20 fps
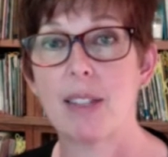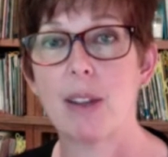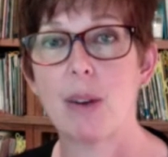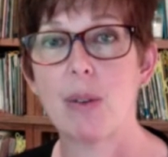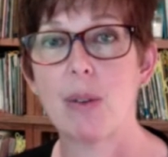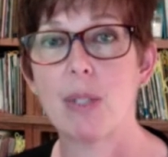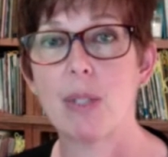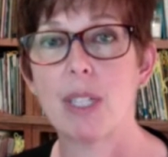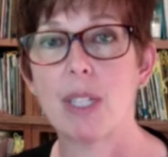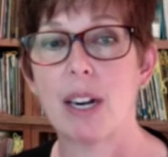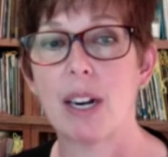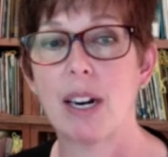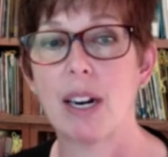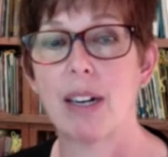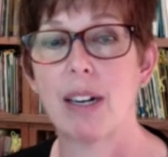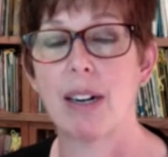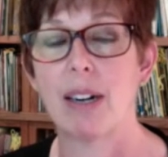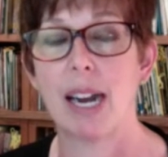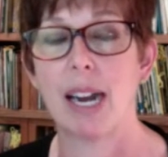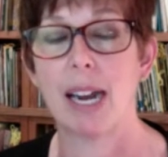Those
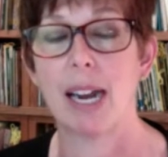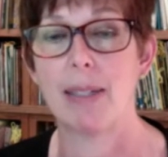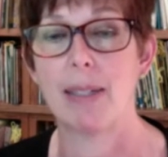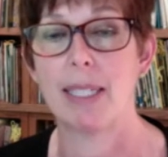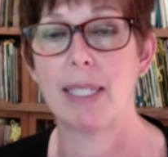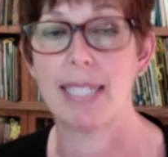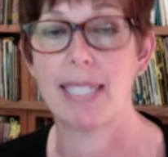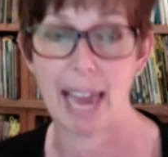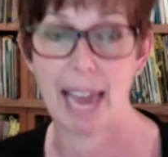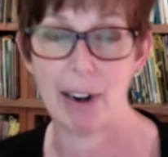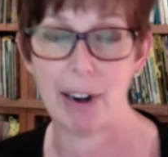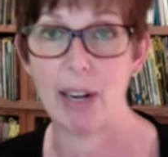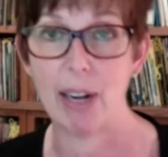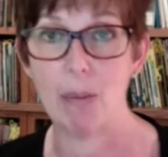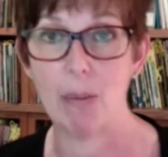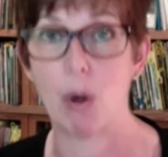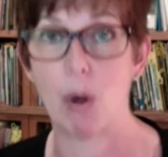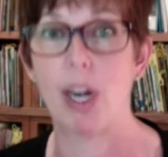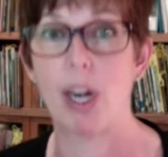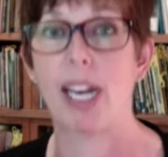are on Saturday
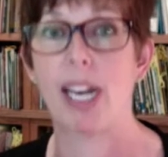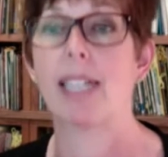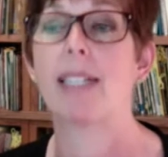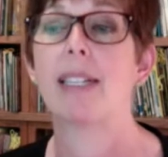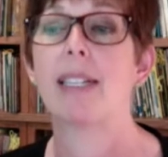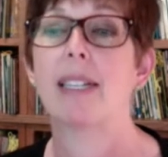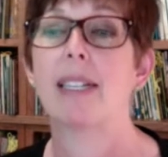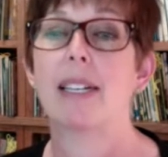morning.